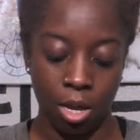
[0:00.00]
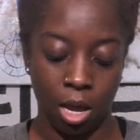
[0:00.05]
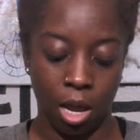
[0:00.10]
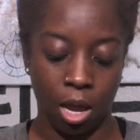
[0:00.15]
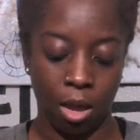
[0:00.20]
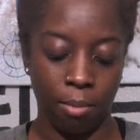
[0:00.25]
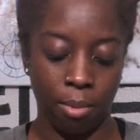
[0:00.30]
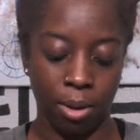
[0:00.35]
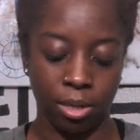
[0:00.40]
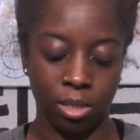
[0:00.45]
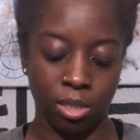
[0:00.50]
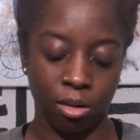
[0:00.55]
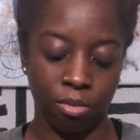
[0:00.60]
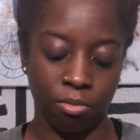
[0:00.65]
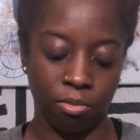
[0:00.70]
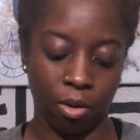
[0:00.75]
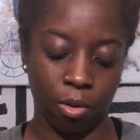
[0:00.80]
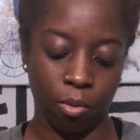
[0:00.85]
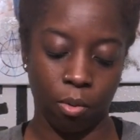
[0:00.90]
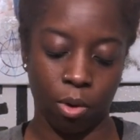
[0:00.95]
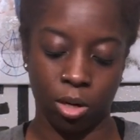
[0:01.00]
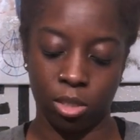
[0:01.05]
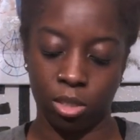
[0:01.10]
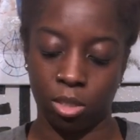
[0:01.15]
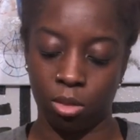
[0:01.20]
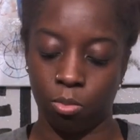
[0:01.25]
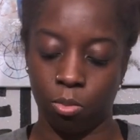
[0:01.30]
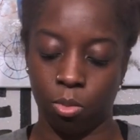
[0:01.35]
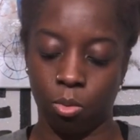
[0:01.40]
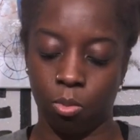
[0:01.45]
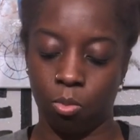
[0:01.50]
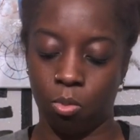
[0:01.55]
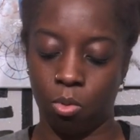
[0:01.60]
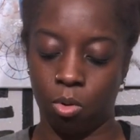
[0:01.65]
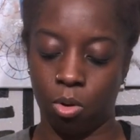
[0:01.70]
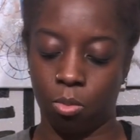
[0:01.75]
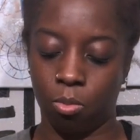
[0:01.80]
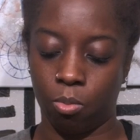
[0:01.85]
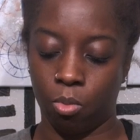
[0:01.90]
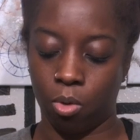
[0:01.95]
I imagine if I wash it with
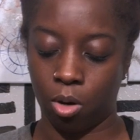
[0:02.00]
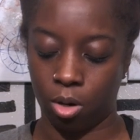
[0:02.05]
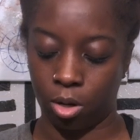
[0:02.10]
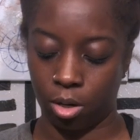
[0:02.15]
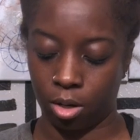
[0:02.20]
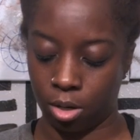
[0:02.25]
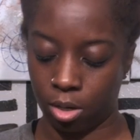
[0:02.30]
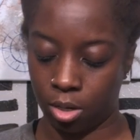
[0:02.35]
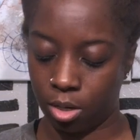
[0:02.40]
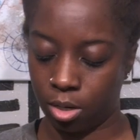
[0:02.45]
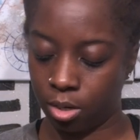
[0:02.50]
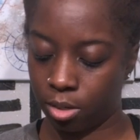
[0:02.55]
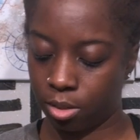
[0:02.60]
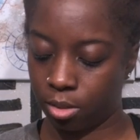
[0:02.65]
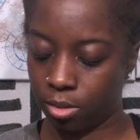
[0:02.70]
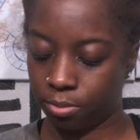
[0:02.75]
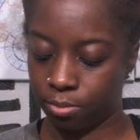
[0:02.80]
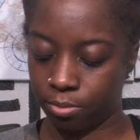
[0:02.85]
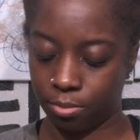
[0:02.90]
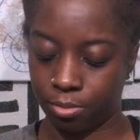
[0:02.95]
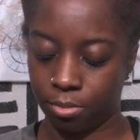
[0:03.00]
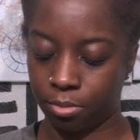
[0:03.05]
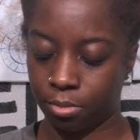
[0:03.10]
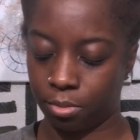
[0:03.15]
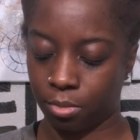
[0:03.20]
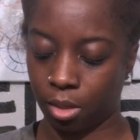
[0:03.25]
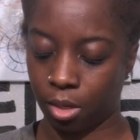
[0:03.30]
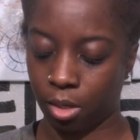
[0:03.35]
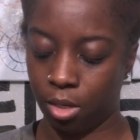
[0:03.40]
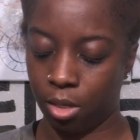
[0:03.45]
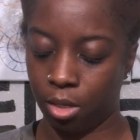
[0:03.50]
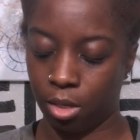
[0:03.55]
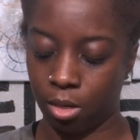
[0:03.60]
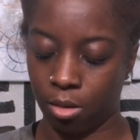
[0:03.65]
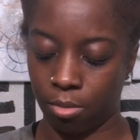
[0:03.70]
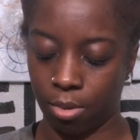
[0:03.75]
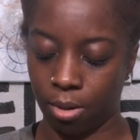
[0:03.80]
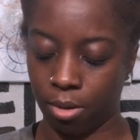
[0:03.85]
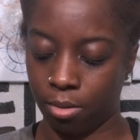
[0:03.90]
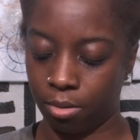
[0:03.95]
warm water, it'll
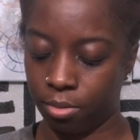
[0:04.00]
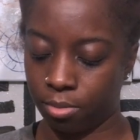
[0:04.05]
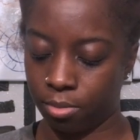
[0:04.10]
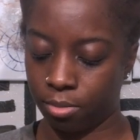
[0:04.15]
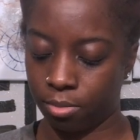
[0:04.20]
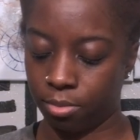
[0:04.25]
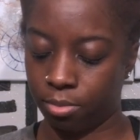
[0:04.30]
come out.